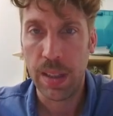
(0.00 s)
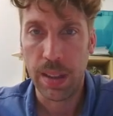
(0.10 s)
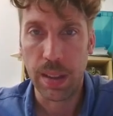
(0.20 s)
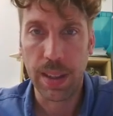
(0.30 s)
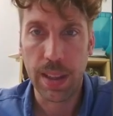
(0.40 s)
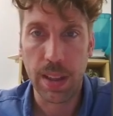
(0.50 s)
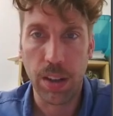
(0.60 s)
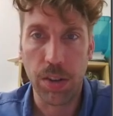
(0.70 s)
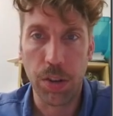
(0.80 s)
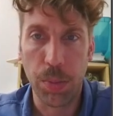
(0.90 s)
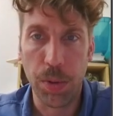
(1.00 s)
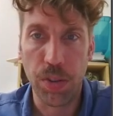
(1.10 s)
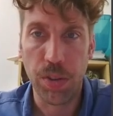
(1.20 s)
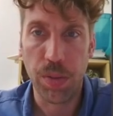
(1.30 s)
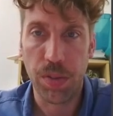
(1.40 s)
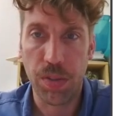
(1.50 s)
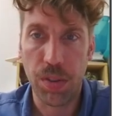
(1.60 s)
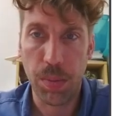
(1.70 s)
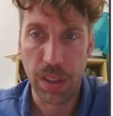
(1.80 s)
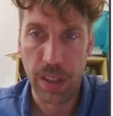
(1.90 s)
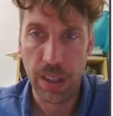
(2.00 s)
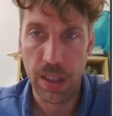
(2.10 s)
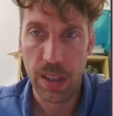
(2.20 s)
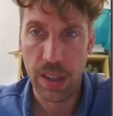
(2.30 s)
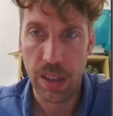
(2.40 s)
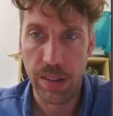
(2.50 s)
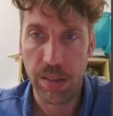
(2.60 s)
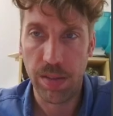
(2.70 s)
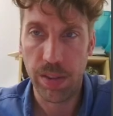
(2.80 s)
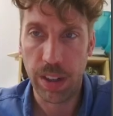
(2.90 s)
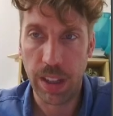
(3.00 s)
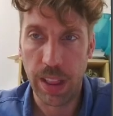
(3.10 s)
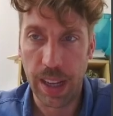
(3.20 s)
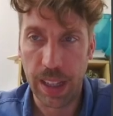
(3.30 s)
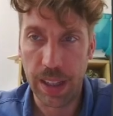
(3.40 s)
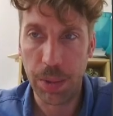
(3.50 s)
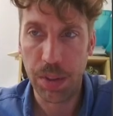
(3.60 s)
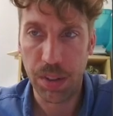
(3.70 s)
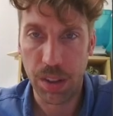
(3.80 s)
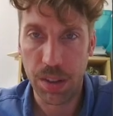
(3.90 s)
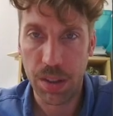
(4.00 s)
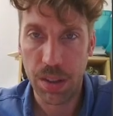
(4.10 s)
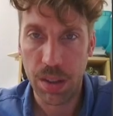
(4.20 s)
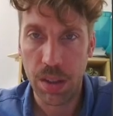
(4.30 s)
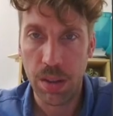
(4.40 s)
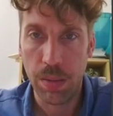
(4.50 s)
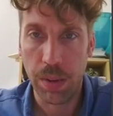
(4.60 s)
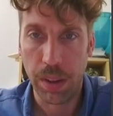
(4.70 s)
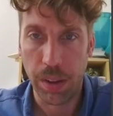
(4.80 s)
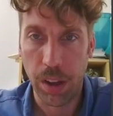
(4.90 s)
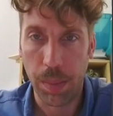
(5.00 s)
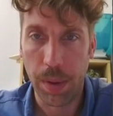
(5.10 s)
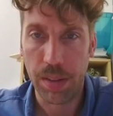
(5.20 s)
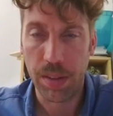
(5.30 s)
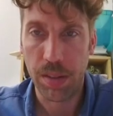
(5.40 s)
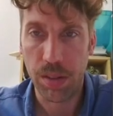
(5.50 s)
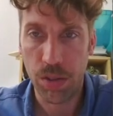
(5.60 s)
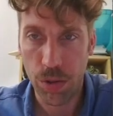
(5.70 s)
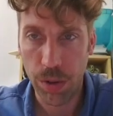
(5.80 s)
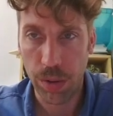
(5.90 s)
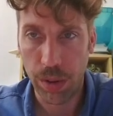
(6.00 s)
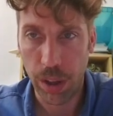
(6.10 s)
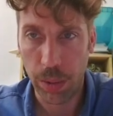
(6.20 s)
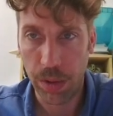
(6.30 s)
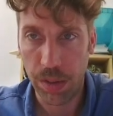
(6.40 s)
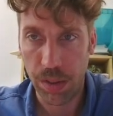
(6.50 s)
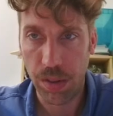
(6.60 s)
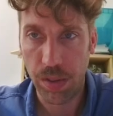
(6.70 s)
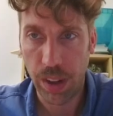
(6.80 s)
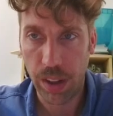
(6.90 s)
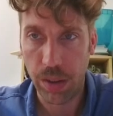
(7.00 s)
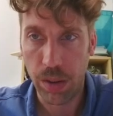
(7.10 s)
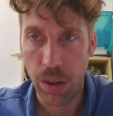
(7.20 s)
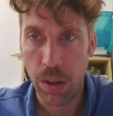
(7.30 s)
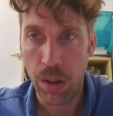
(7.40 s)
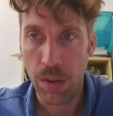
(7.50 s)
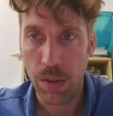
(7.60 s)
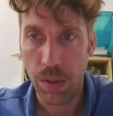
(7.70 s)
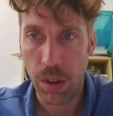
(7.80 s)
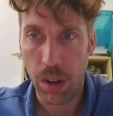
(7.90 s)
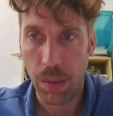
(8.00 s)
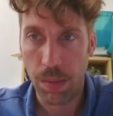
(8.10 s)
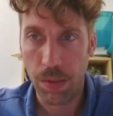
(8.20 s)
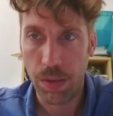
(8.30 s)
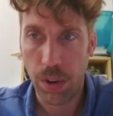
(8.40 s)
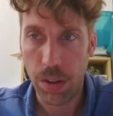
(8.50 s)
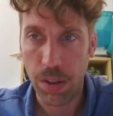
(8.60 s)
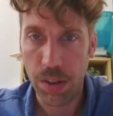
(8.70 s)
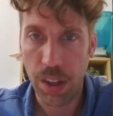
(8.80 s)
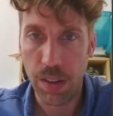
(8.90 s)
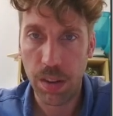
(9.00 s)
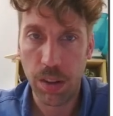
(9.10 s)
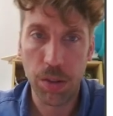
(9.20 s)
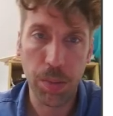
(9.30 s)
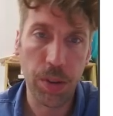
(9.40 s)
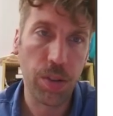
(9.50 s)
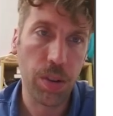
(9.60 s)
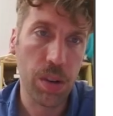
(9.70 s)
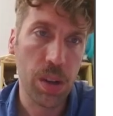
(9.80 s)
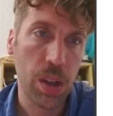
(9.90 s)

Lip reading: Looking at the null distribution you've simulated, is this a very likely result when the hypothesis is true? In other words, is this value far in the tail of the null distribution?